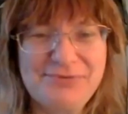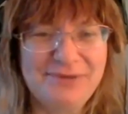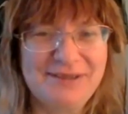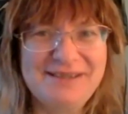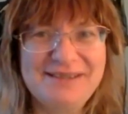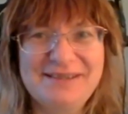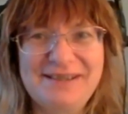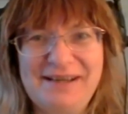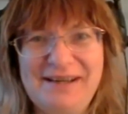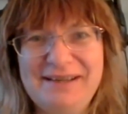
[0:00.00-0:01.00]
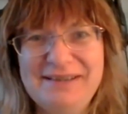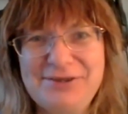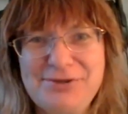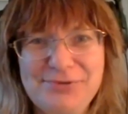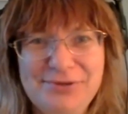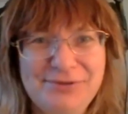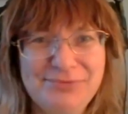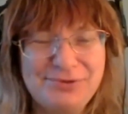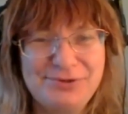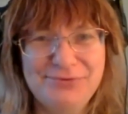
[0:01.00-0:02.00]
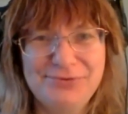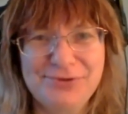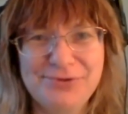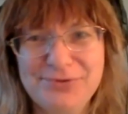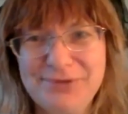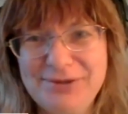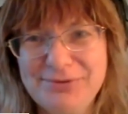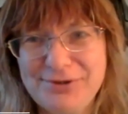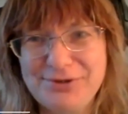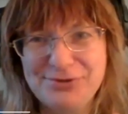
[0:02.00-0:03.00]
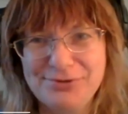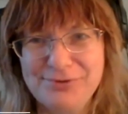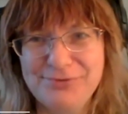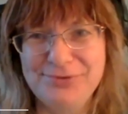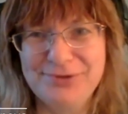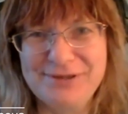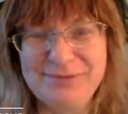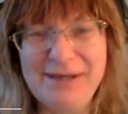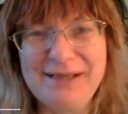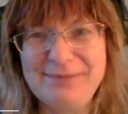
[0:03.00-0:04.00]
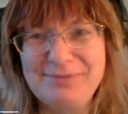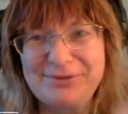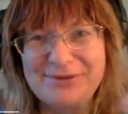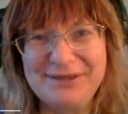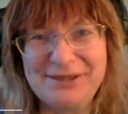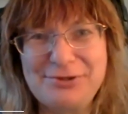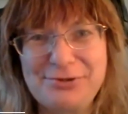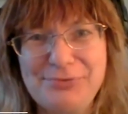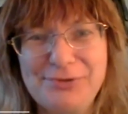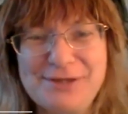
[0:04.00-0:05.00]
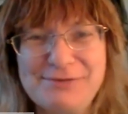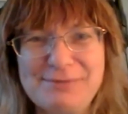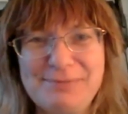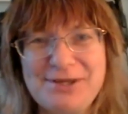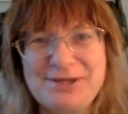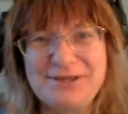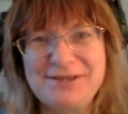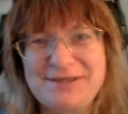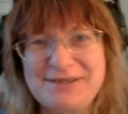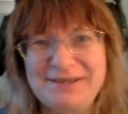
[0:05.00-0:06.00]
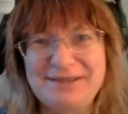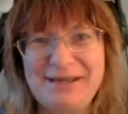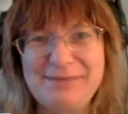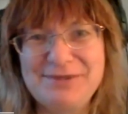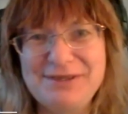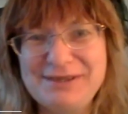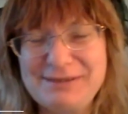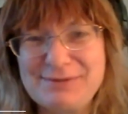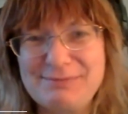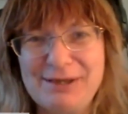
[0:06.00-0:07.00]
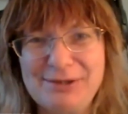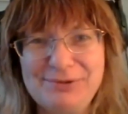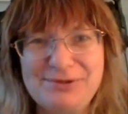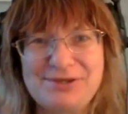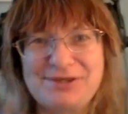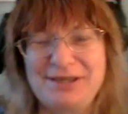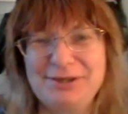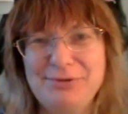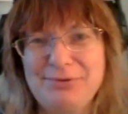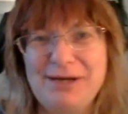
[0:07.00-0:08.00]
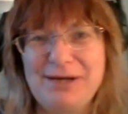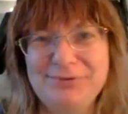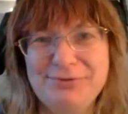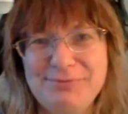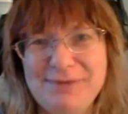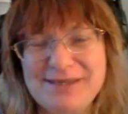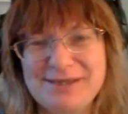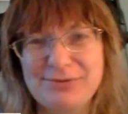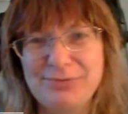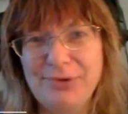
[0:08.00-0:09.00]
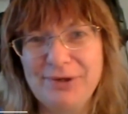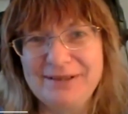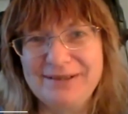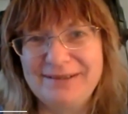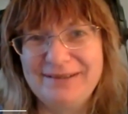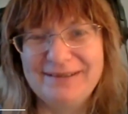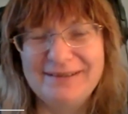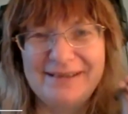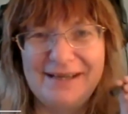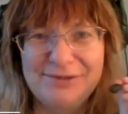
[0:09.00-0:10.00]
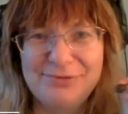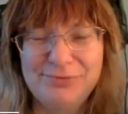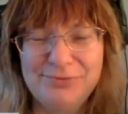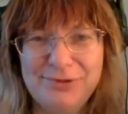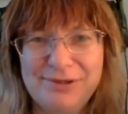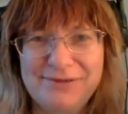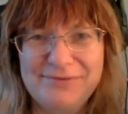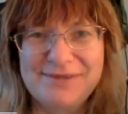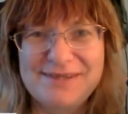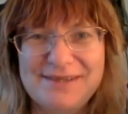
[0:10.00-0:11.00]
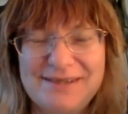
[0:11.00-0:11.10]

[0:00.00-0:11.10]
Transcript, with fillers: Valentina. I actually would defer to authority of Dr. Marik because he actually works with patients and I'm systems biologist. I know how those medicine work and I do work with